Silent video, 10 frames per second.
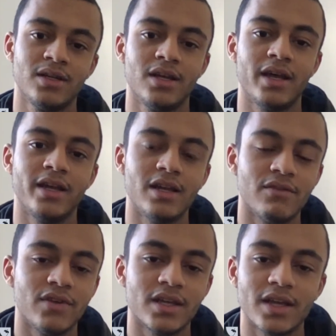a
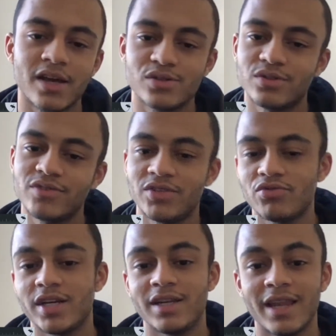living out of it
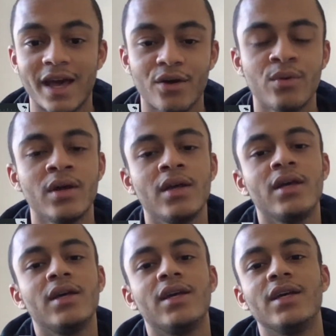right now,
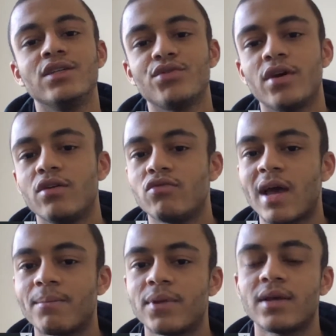is
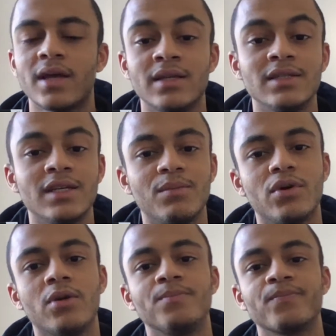rap and hip hop.